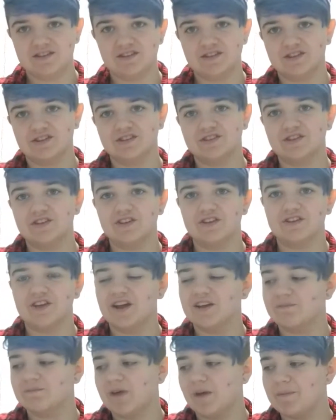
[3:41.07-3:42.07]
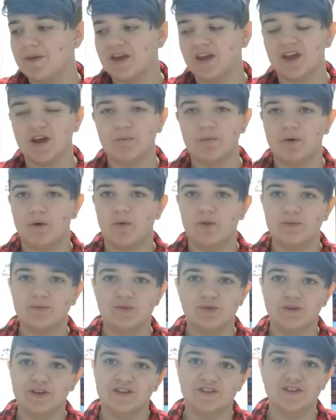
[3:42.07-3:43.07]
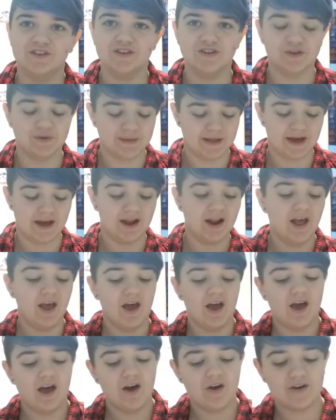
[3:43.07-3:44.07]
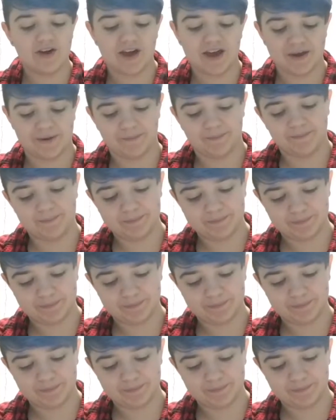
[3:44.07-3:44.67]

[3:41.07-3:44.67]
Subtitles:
There's no such... I'm not making a poll. I'm too lazy to do that. Okay.